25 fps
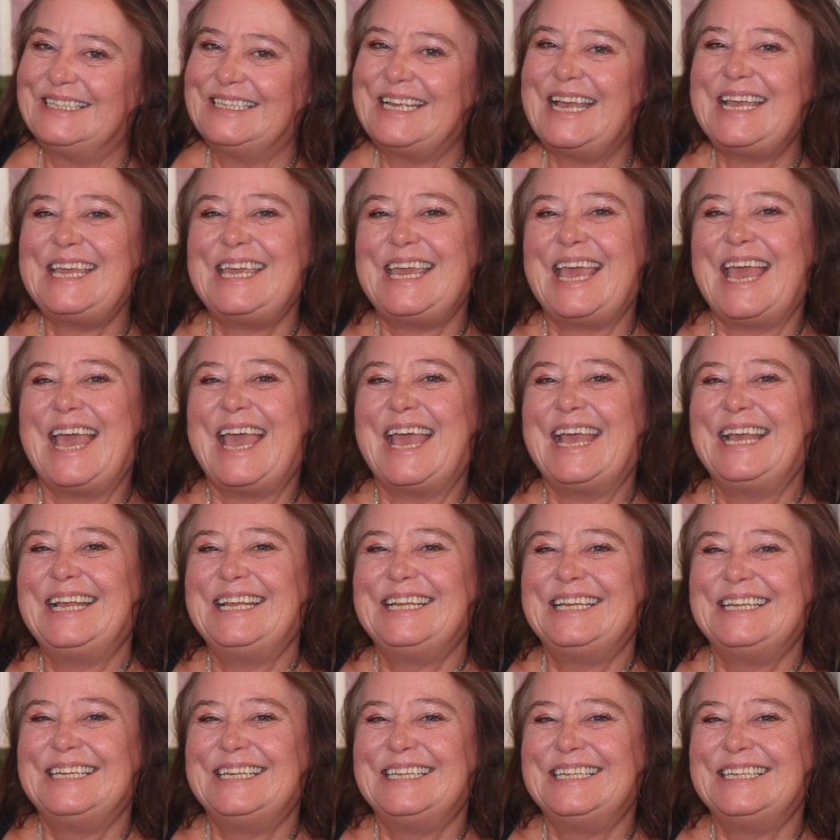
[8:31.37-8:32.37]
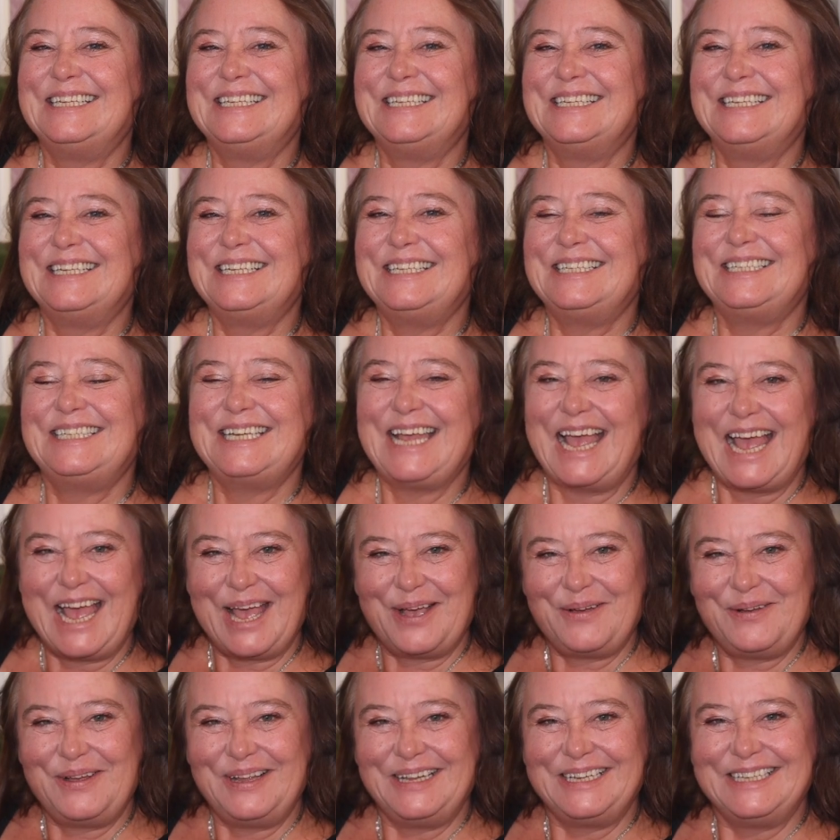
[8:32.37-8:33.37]
Take care.
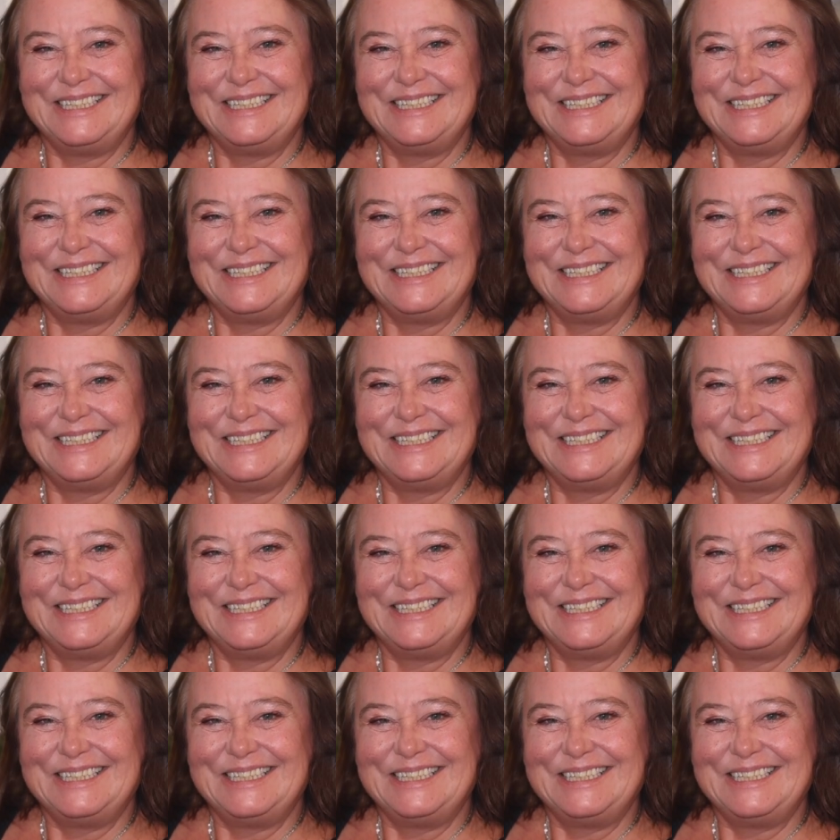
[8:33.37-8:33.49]
Ciao.